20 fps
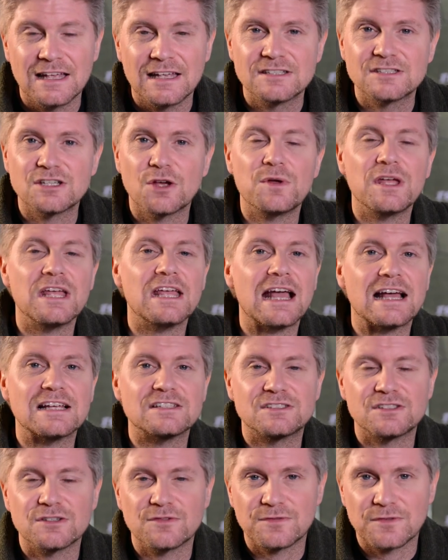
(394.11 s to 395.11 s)
So he
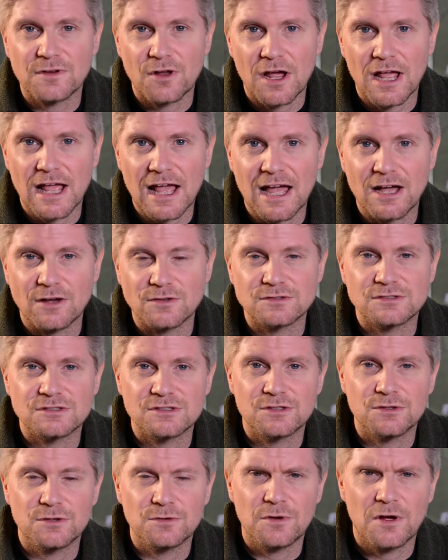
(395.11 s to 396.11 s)
has to fly out
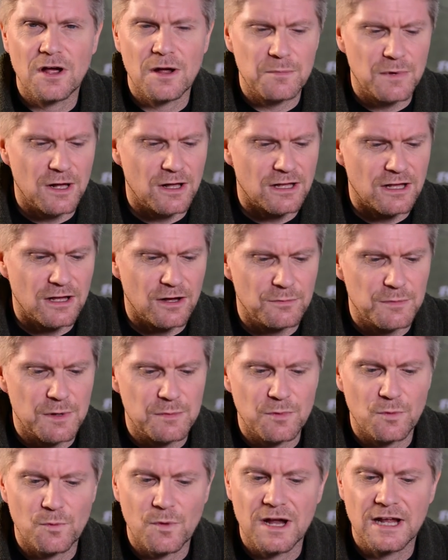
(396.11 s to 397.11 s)
to, I can't
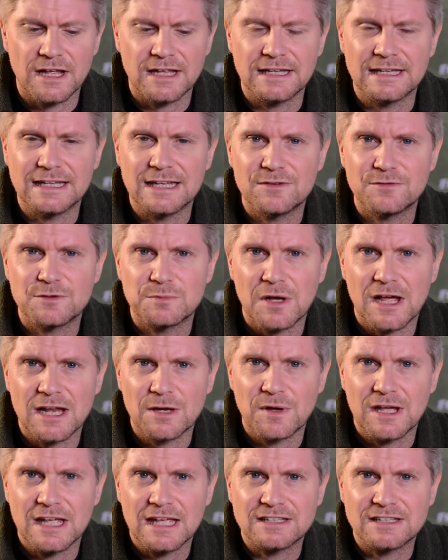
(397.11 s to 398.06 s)
remember where he lived, but anyway,